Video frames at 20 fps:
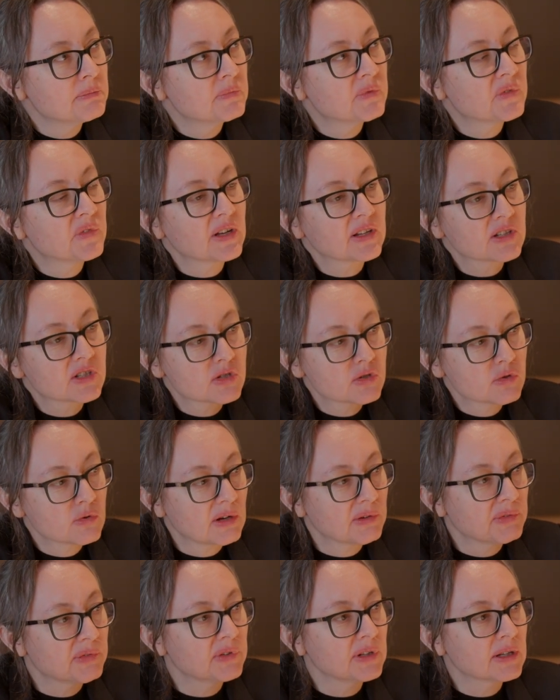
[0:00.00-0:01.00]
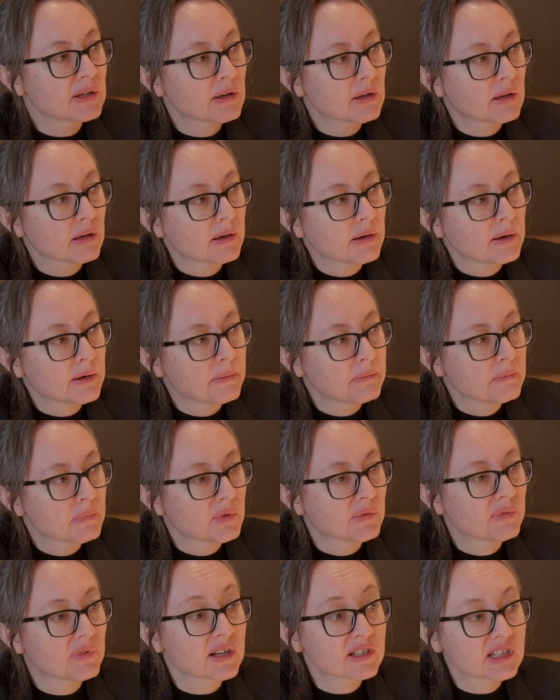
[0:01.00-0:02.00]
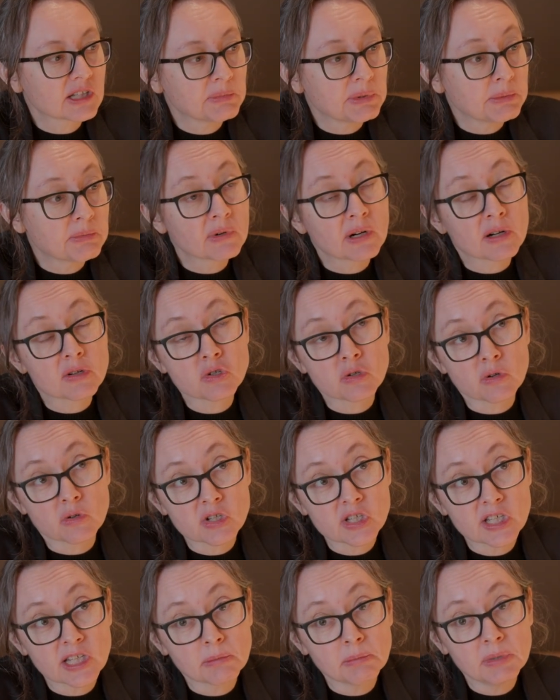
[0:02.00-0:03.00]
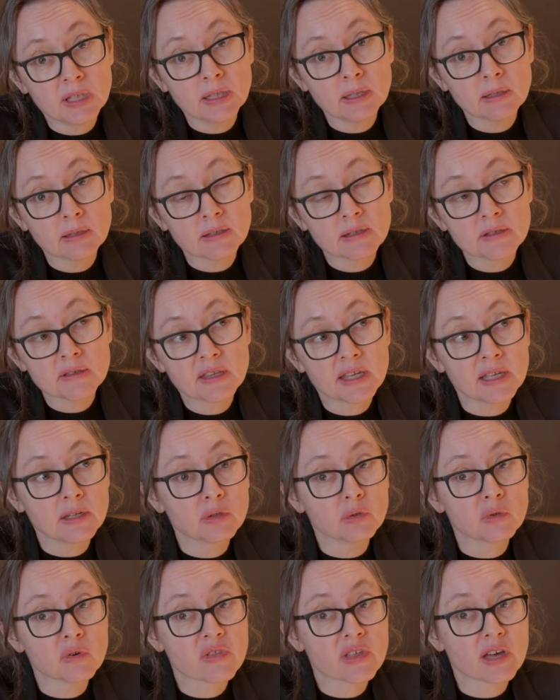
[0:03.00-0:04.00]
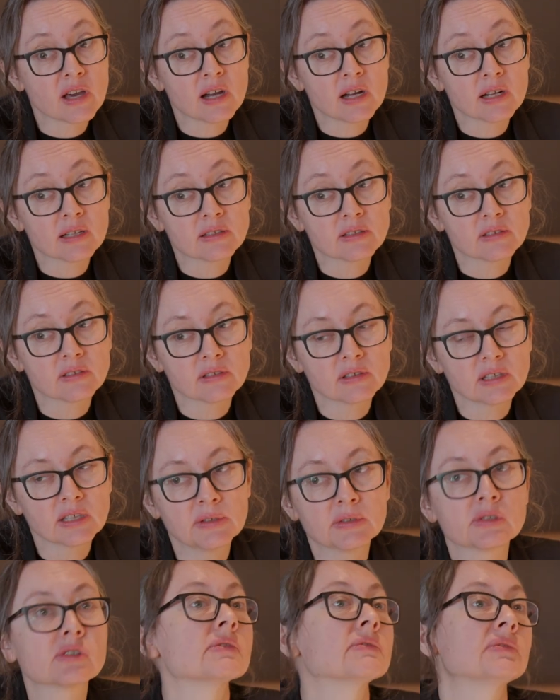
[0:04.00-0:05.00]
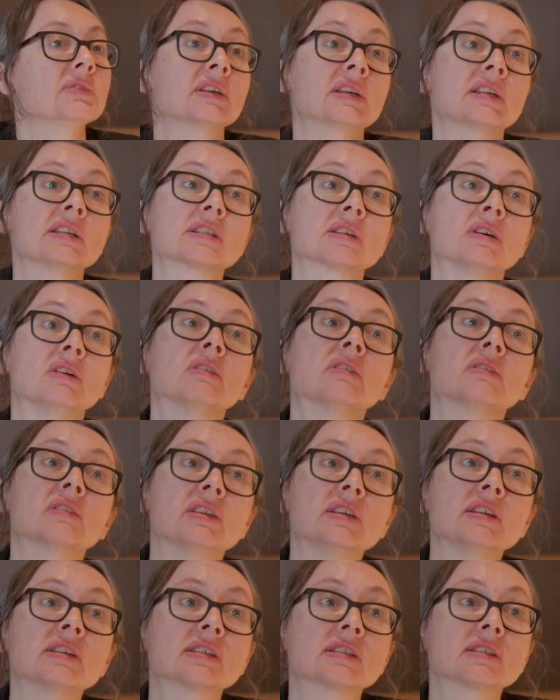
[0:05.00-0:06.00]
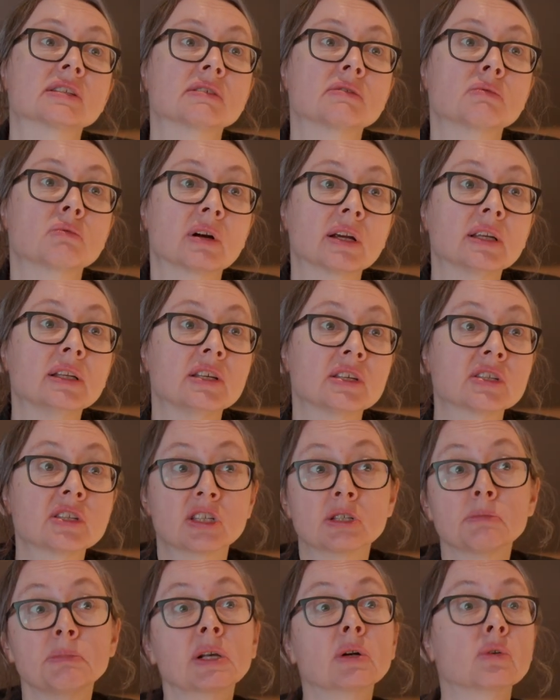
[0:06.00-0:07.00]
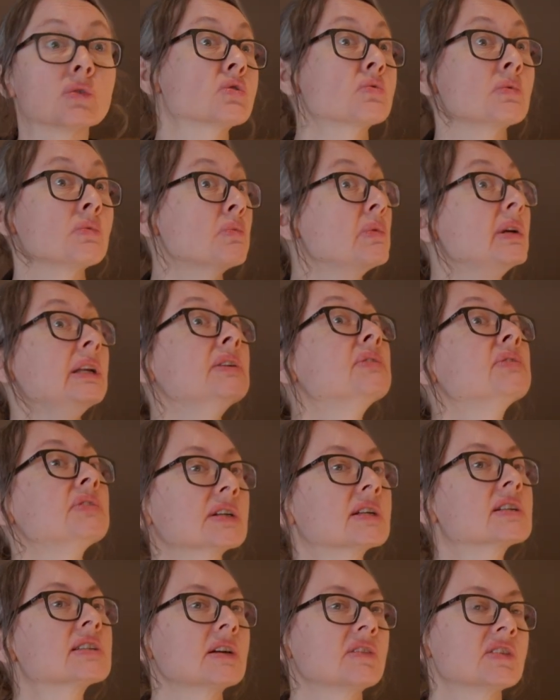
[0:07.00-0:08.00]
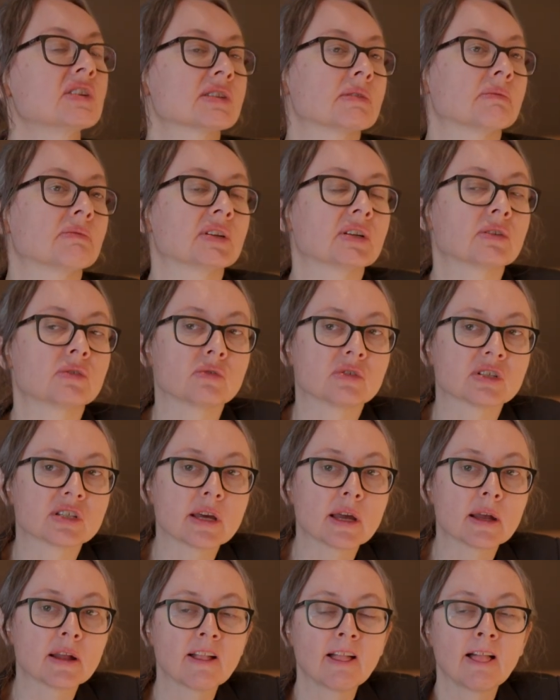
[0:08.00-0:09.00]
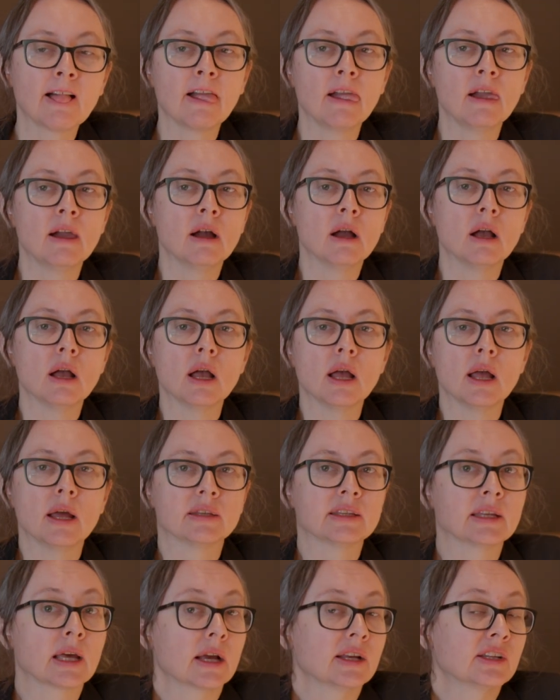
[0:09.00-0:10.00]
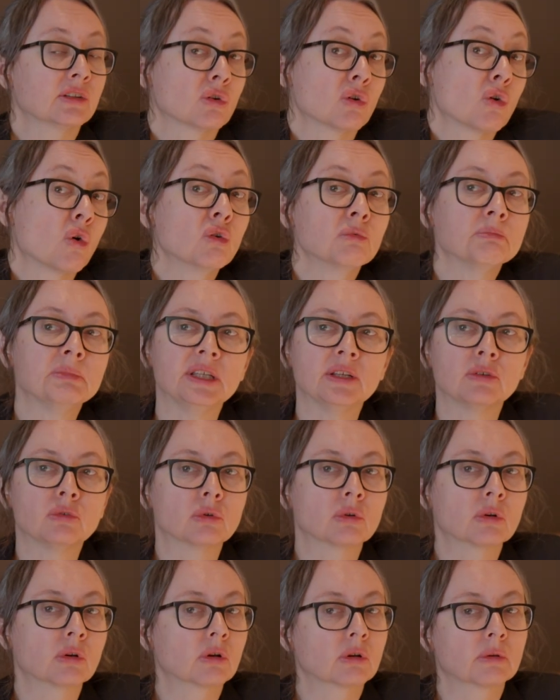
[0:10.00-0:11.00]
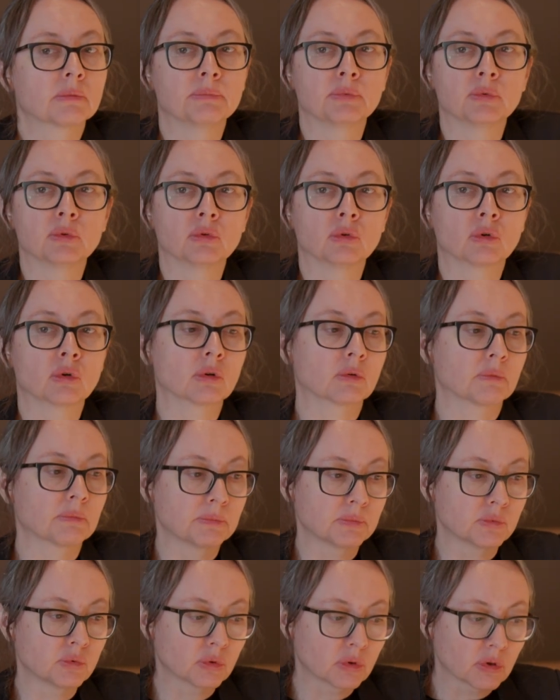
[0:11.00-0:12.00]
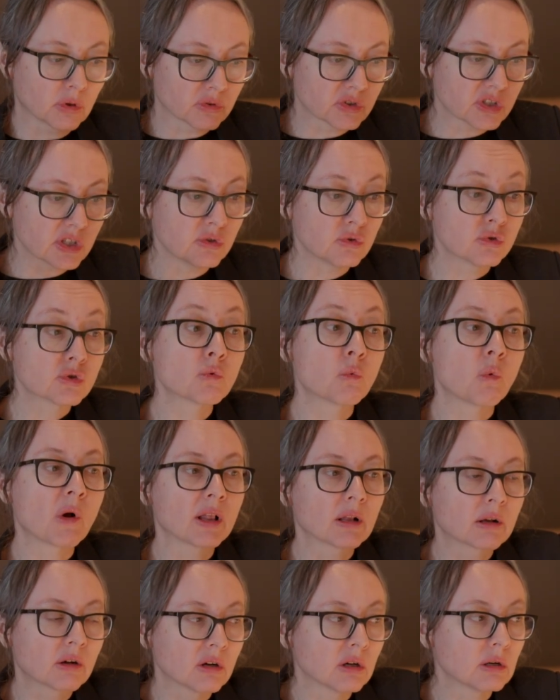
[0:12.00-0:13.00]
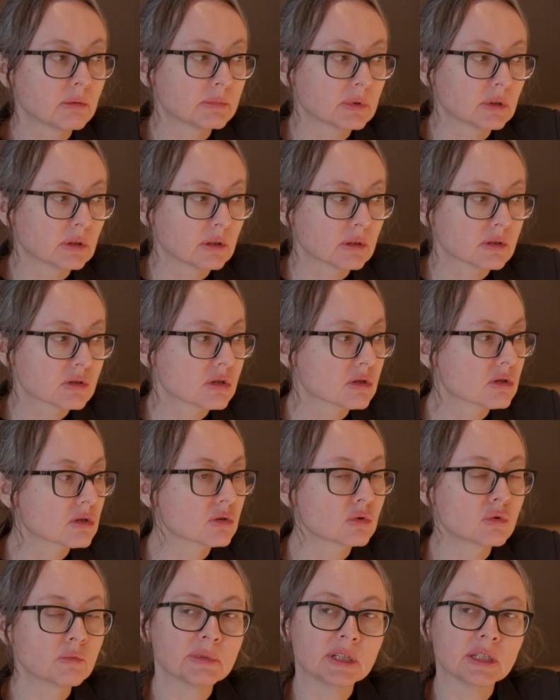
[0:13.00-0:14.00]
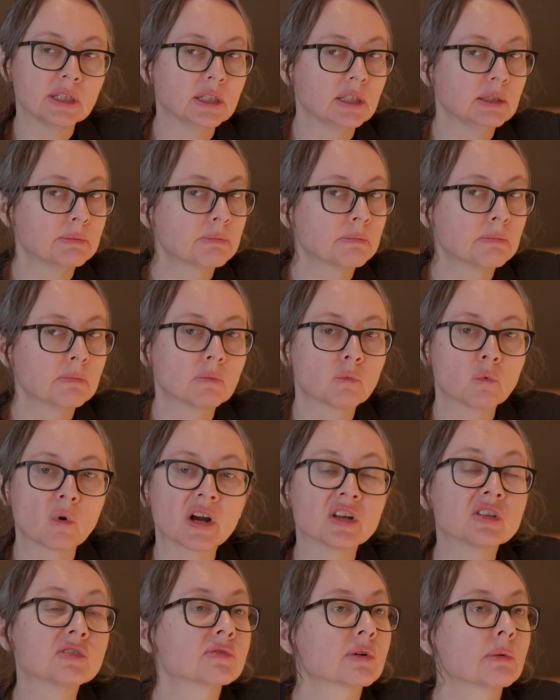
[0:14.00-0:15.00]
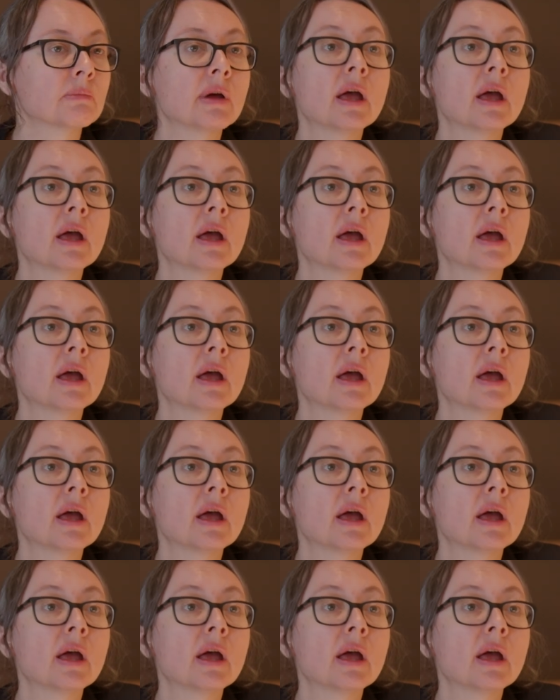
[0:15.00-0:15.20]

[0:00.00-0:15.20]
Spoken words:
thanks to, I think, the fact that people are trusting me, they know that if something is on this wine list, it's because we really think there is something to say. And it allowed me to continue to welcome so many wines from